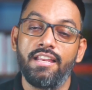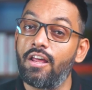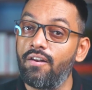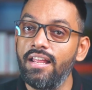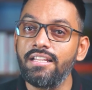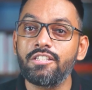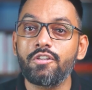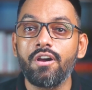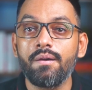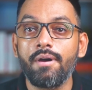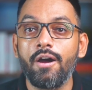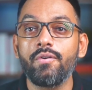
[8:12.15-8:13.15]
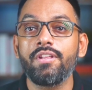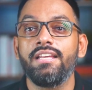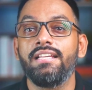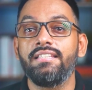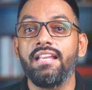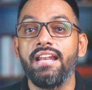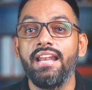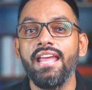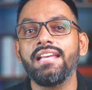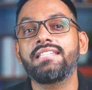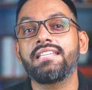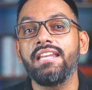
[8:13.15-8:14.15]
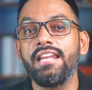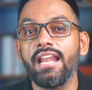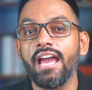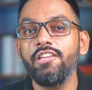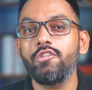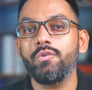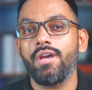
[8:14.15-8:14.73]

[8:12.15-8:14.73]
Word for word: Now let's talk about the next nice to